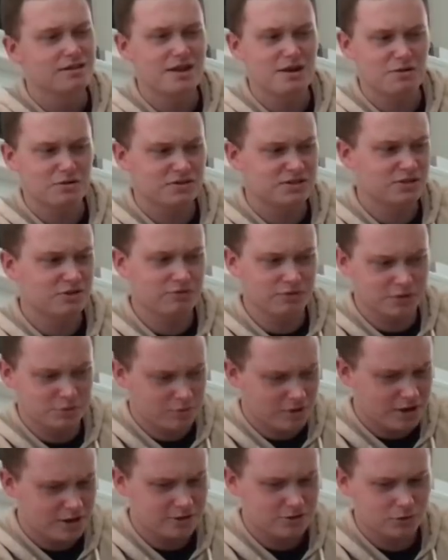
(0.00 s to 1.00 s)
That was
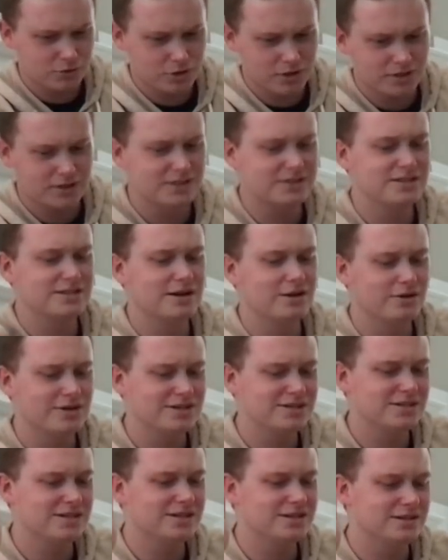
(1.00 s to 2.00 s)
self-explanatory. Let's see how
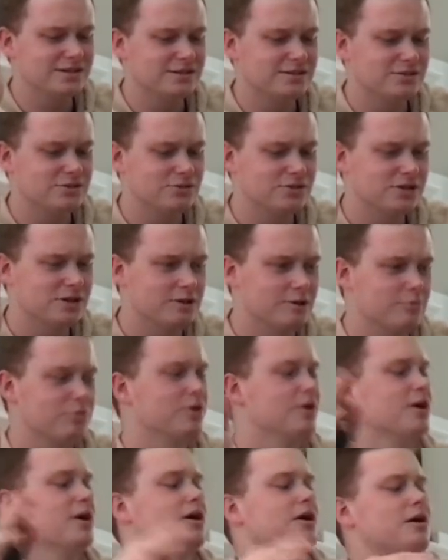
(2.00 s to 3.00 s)
easy it is to set
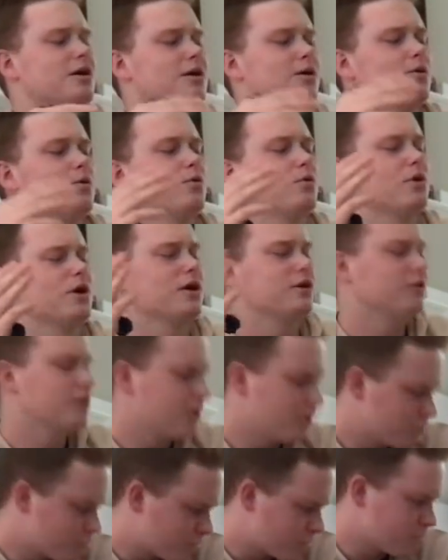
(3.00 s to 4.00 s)
up
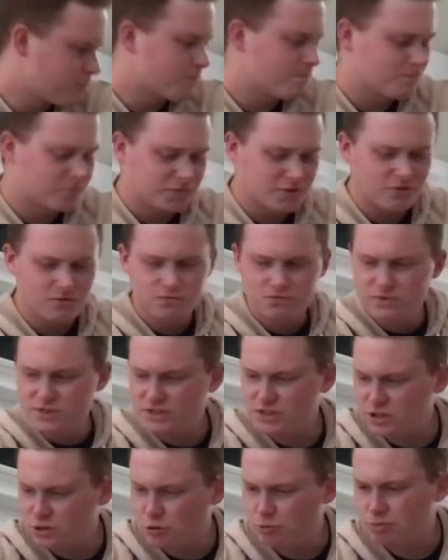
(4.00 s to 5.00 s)
another
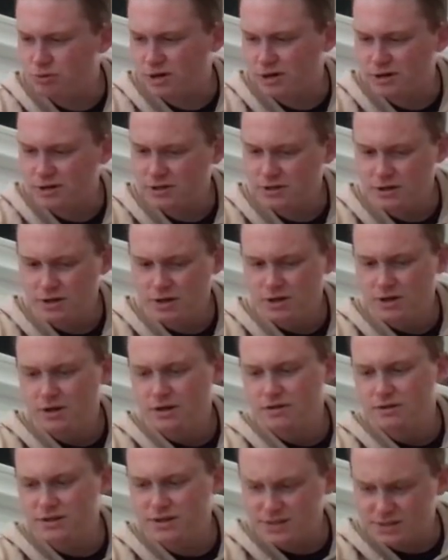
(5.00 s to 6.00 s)
Vizio product,
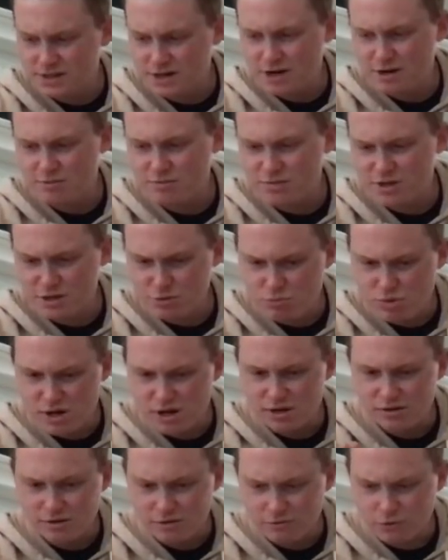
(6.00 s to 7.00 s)
this time it
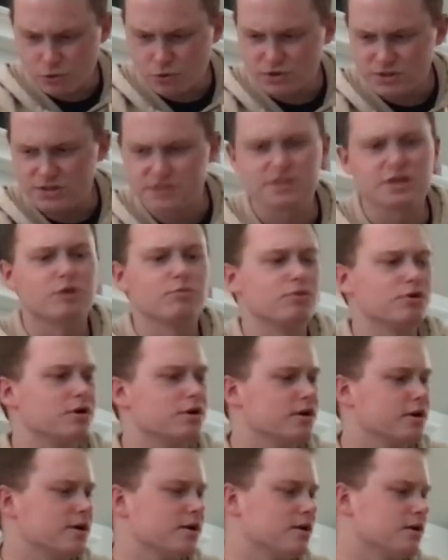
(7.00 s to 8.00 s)
being, of course, the
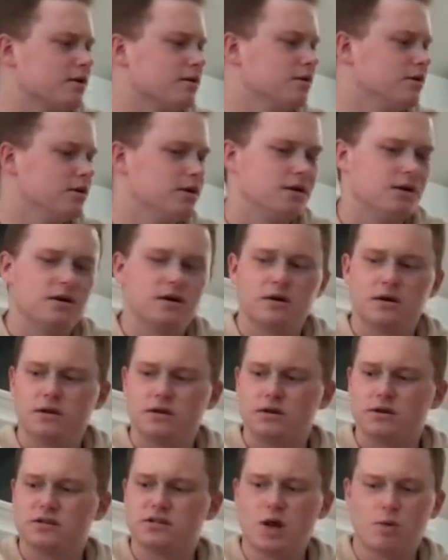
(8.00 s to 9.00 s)
soundbar and
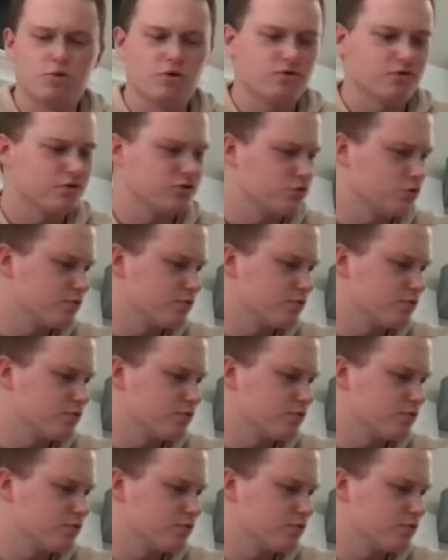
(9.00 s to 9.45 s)
subwoofer.